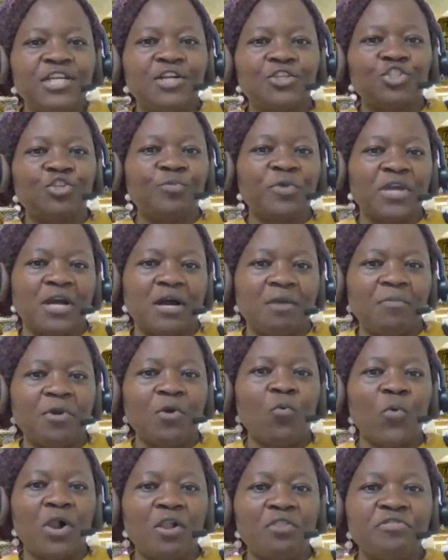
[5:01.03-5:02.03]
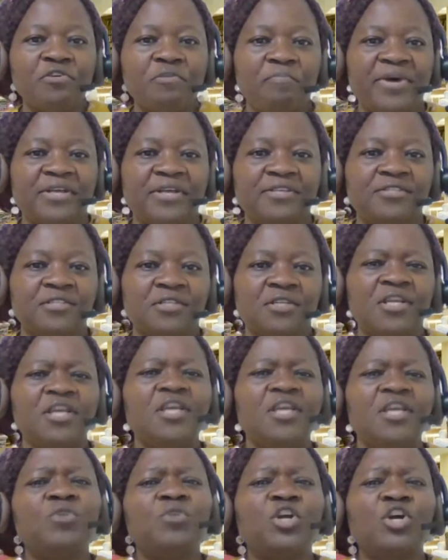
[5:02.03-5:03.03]
to become a wealthy person?
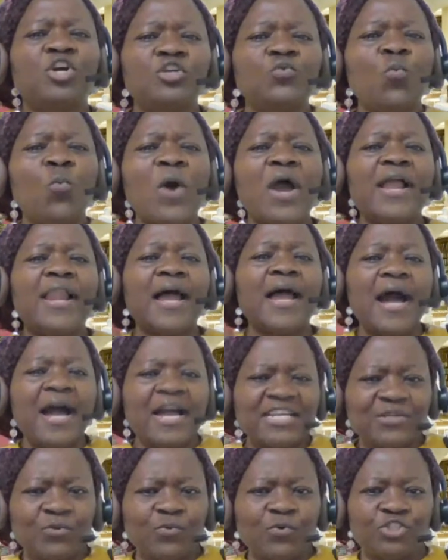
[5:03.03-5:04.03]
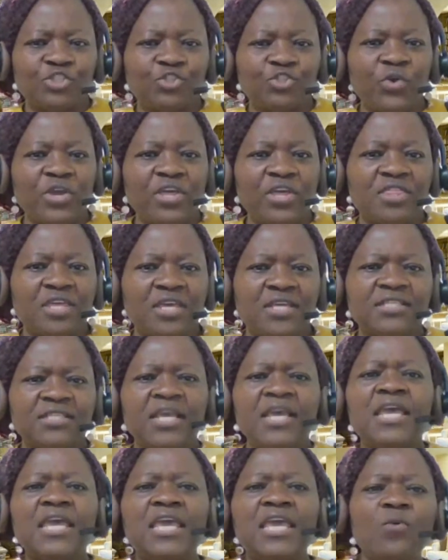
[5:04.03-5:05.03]
Because while Ash was doing this,
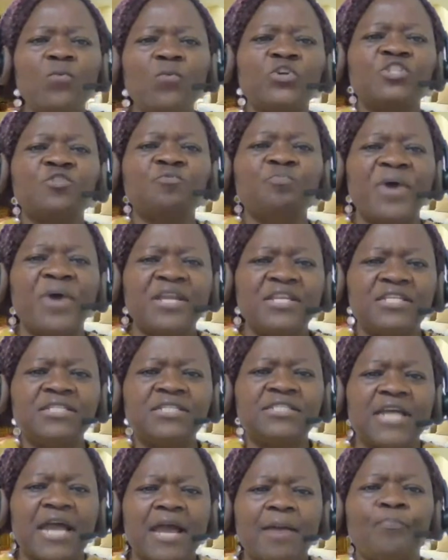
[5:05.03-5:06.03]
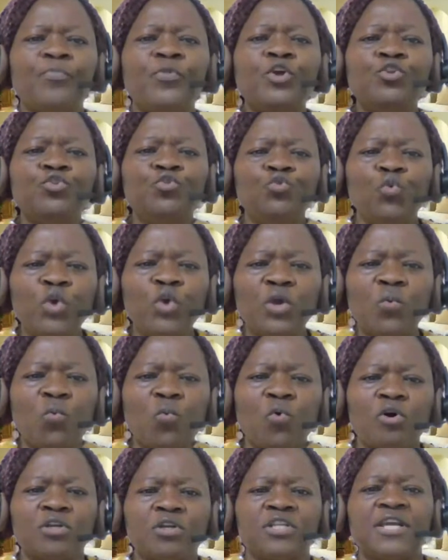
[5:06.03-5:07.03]
he was spending time doing
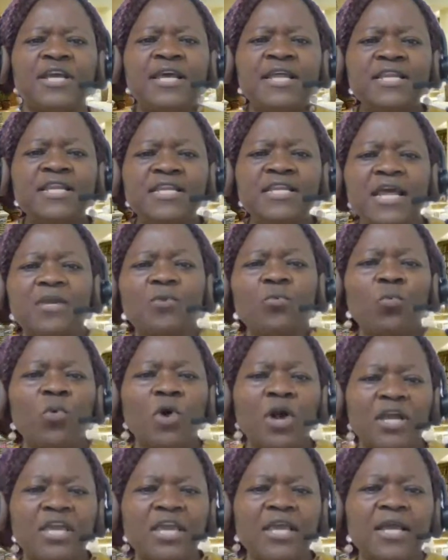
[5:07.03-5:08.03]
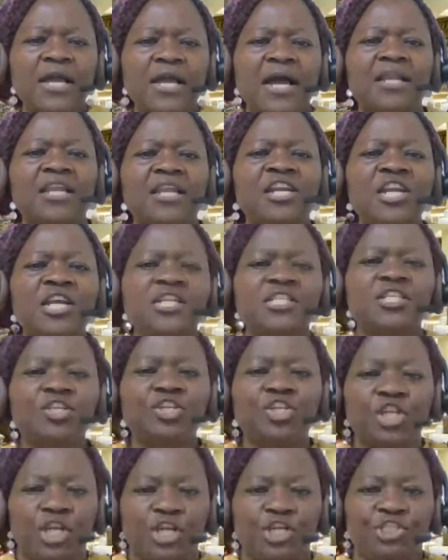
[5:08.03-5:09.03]
what? Networking and creating
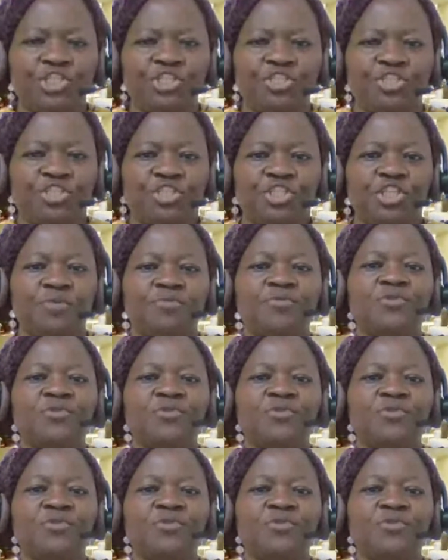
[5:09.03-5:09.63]
relationships